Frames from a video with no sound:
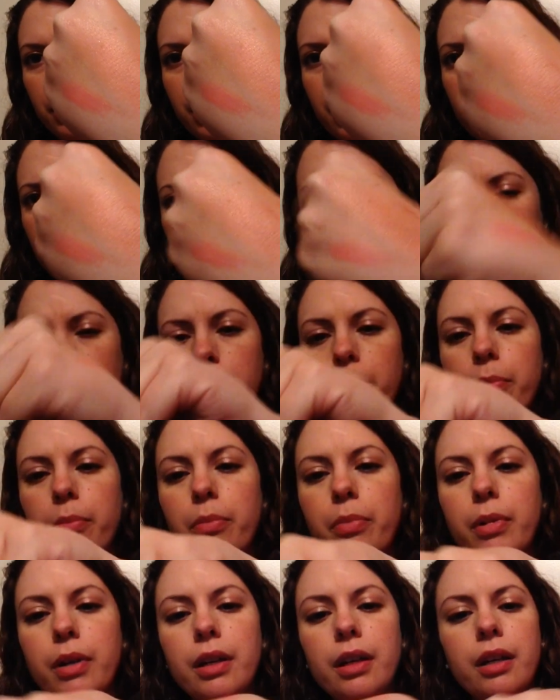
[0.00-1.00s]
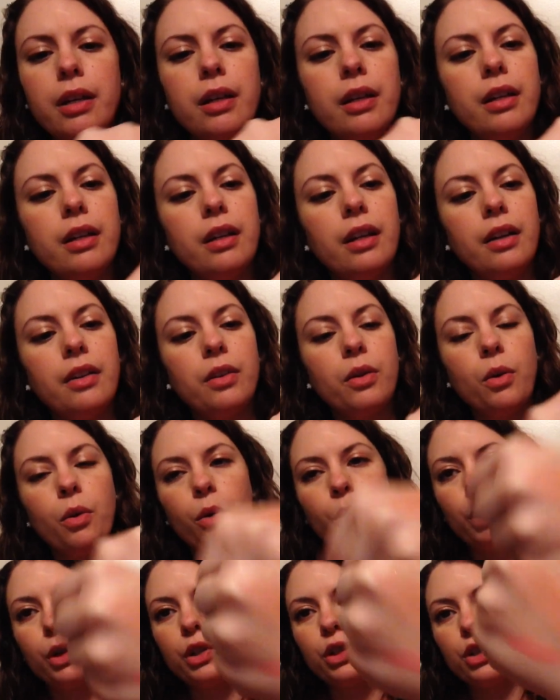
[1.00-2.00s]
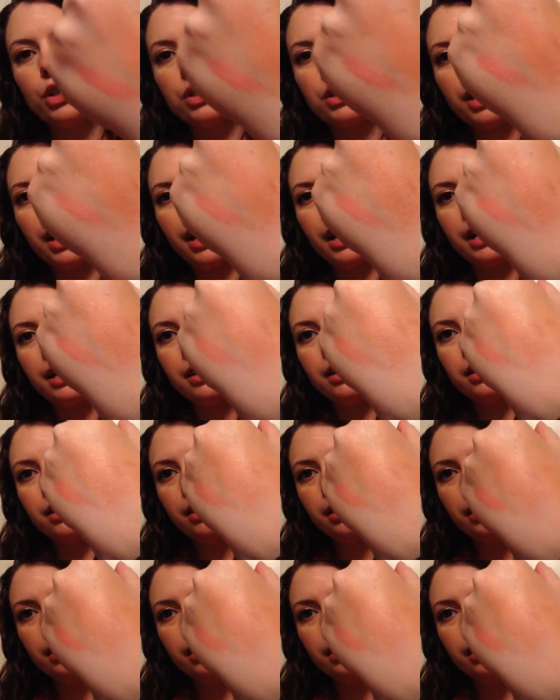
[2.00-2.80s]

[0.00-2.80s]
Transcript: It is a bit on the orange side,